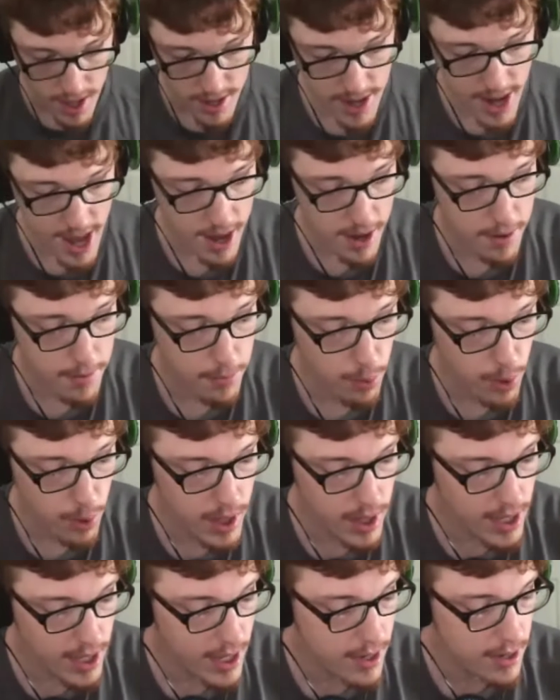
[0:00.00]
Now to
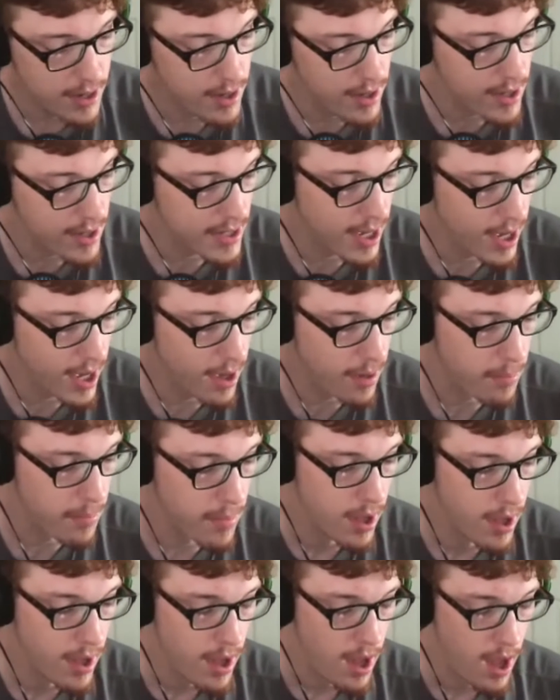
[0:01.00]
really get into this
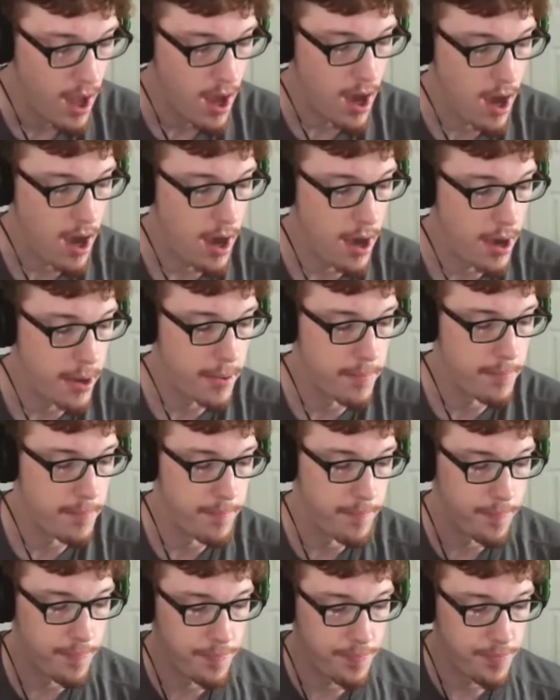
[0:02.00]
game,
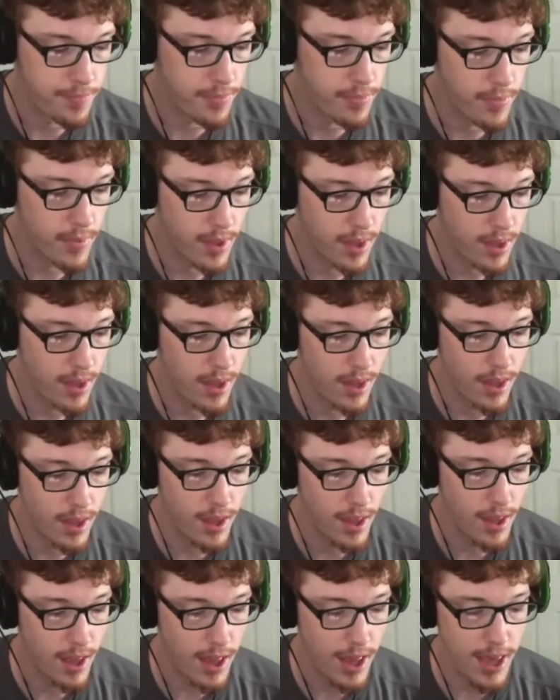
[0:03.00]
um,
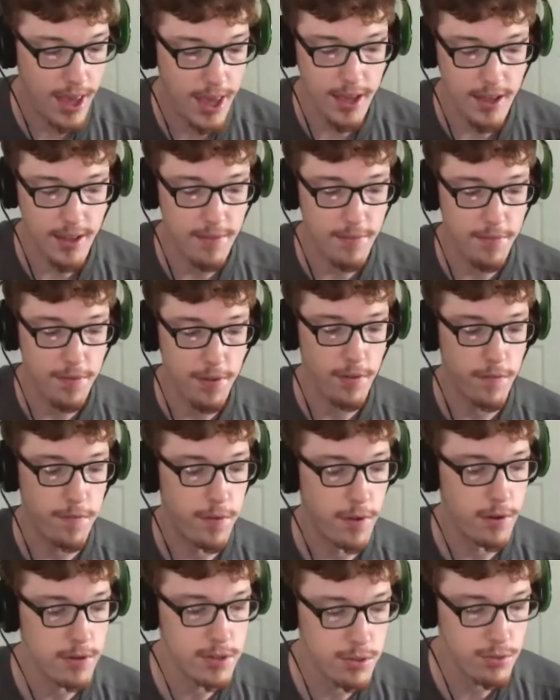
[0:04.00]
and for the
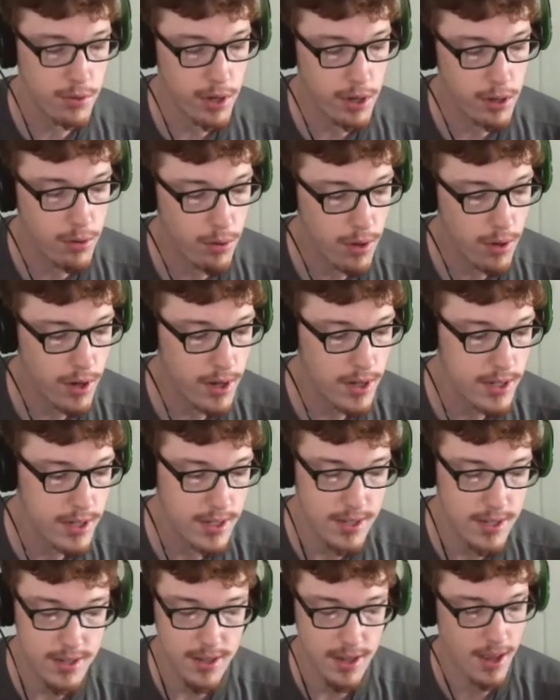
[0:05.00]
first 3
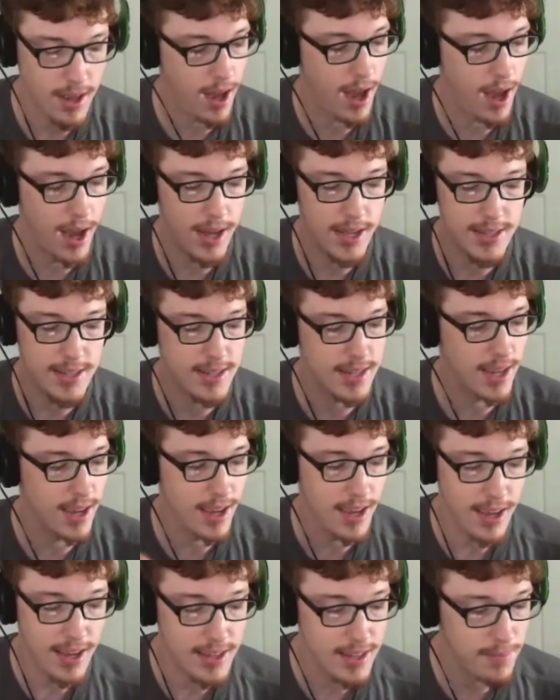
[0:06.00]
quarters, I'd
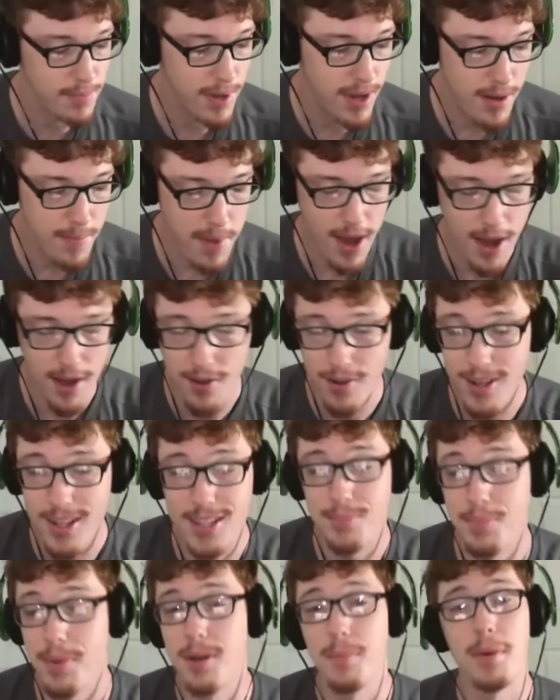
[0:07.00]
say it's been about
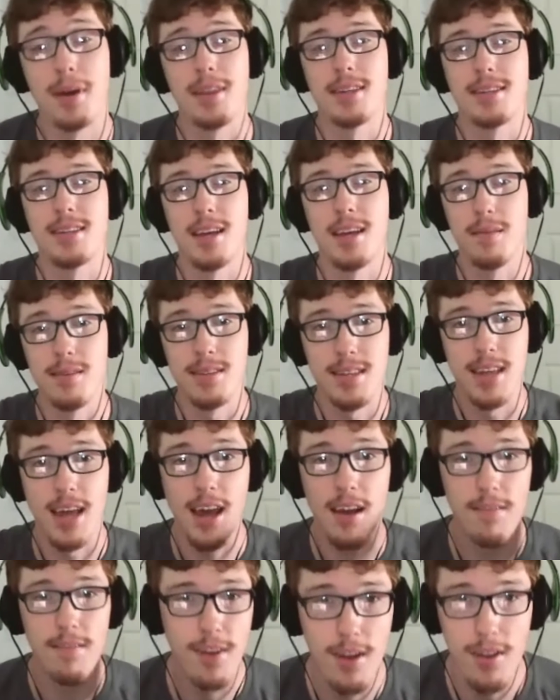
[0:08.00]
the same as
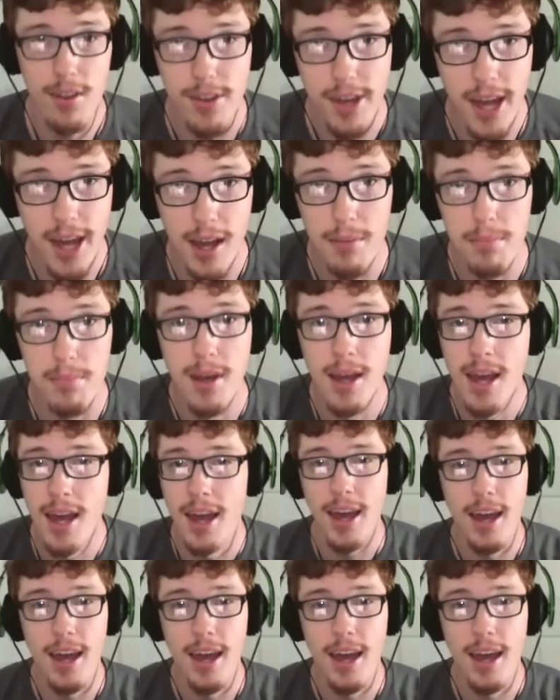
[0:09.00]
every other game.